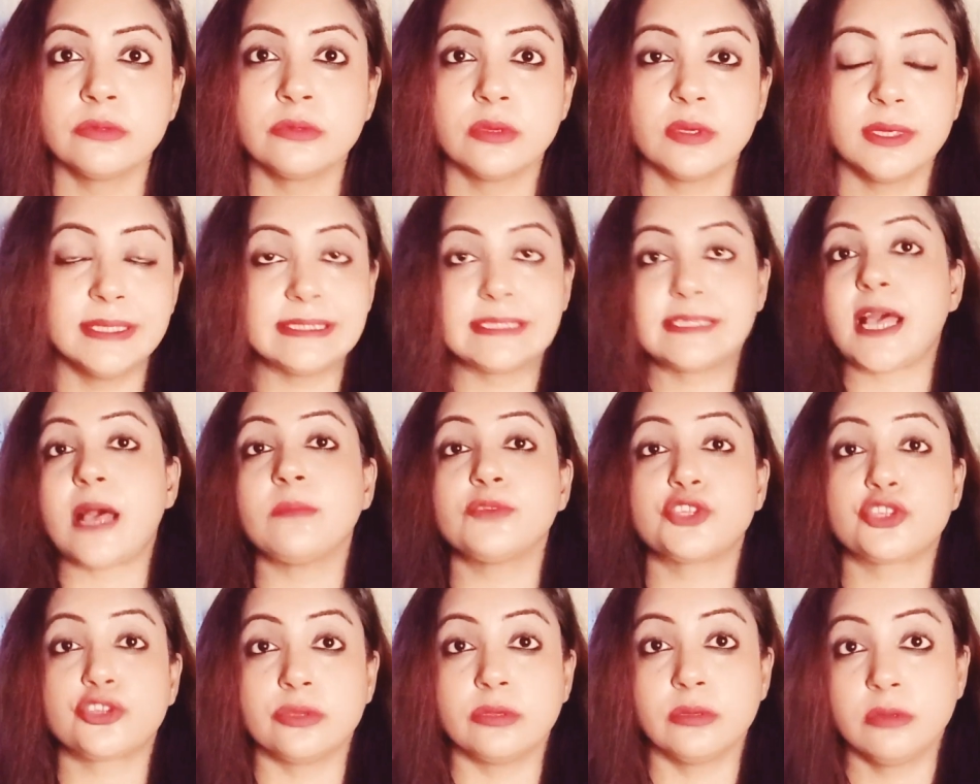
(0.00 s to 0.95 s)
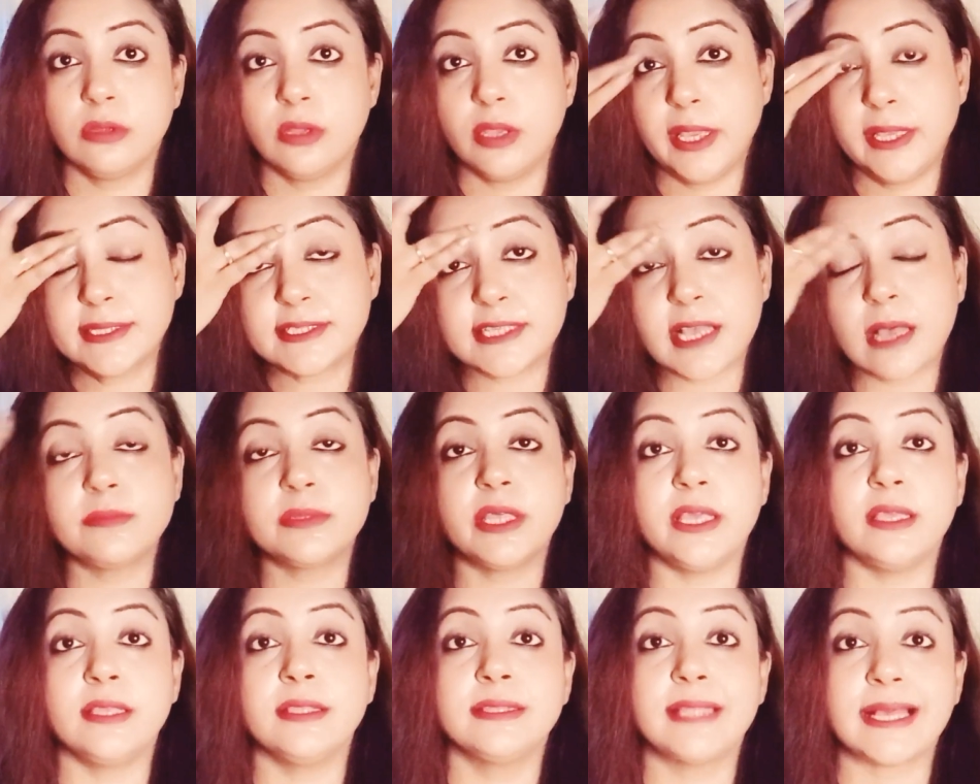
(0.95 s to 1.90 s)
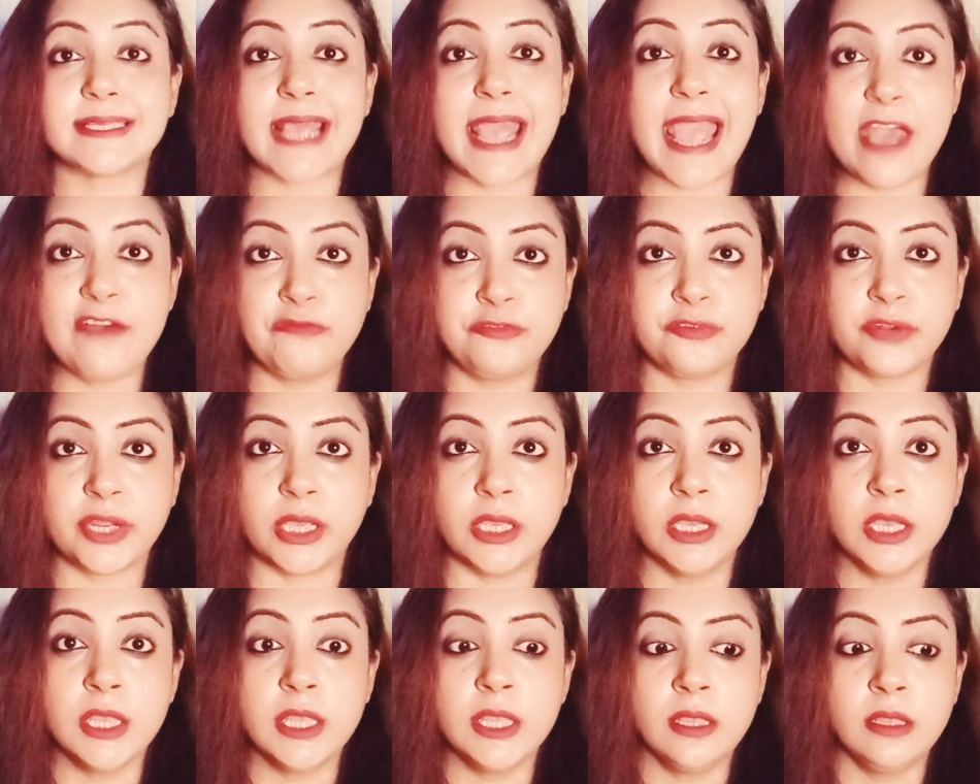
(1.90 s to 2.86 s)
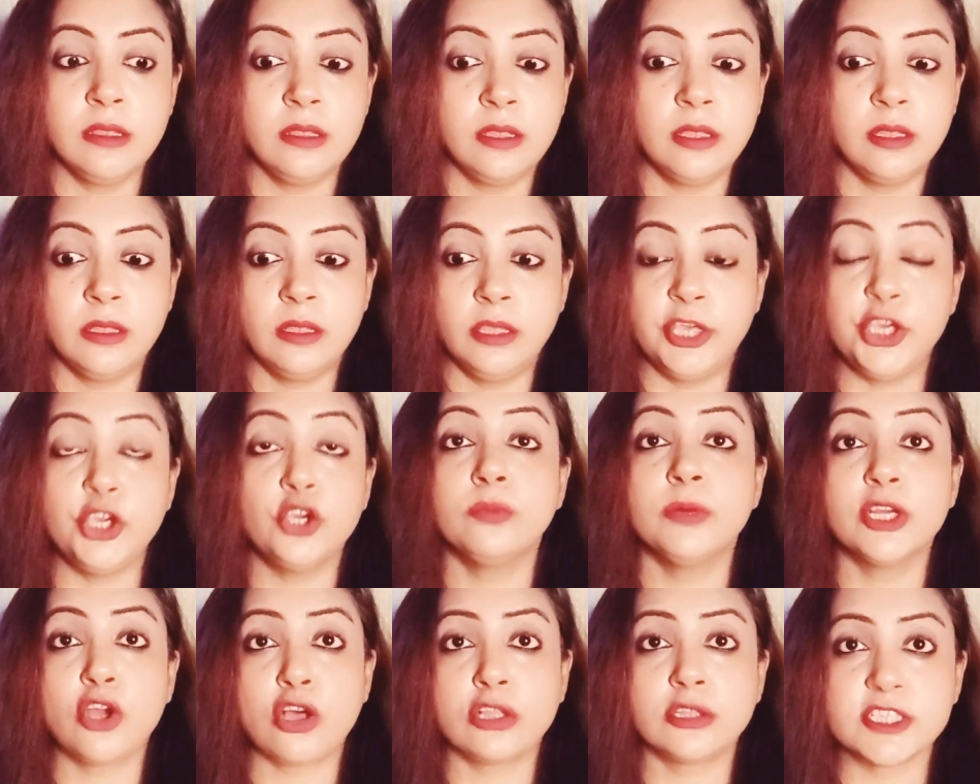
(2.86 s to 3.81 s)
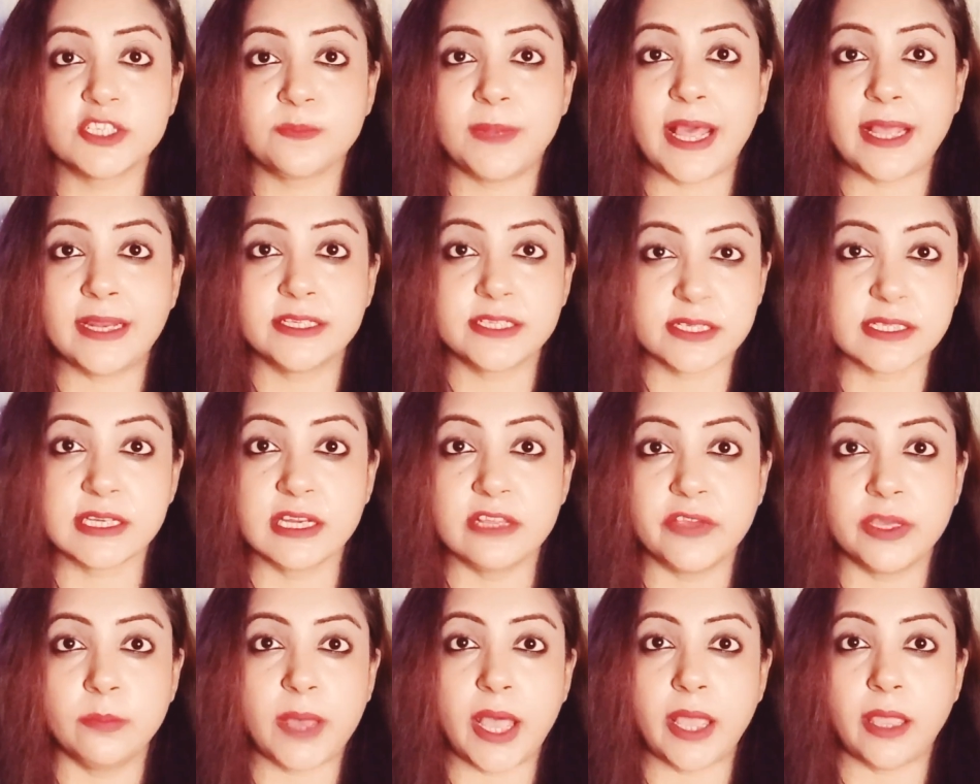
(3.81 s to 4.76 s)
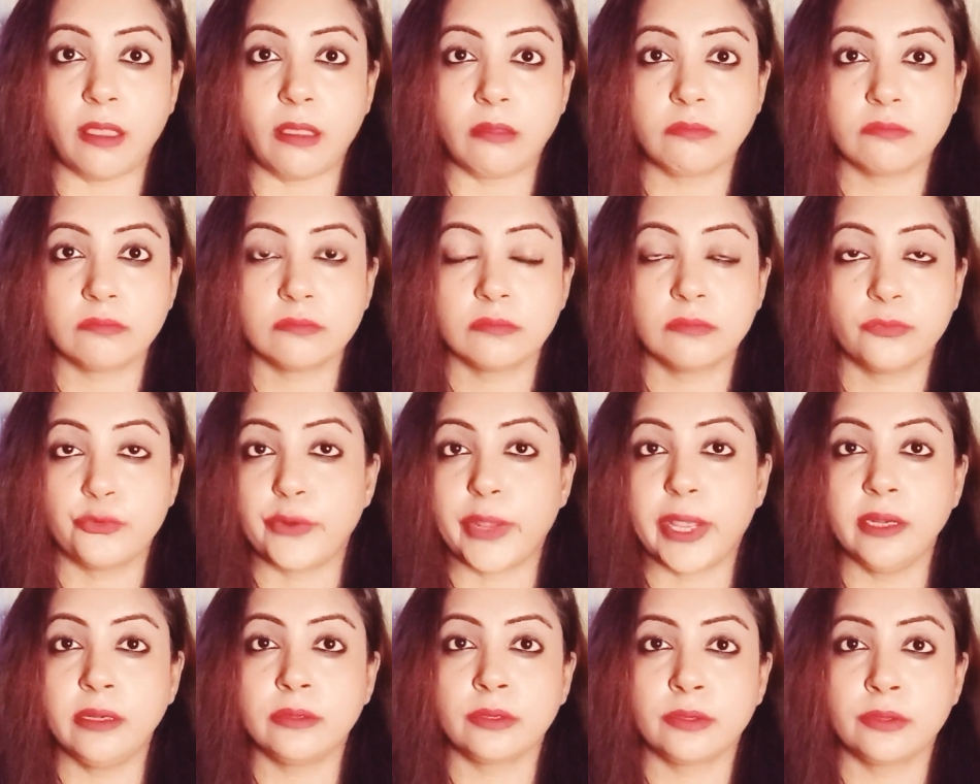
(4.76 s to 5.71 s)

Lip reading: assumption is something that every human on this planet is living by, right?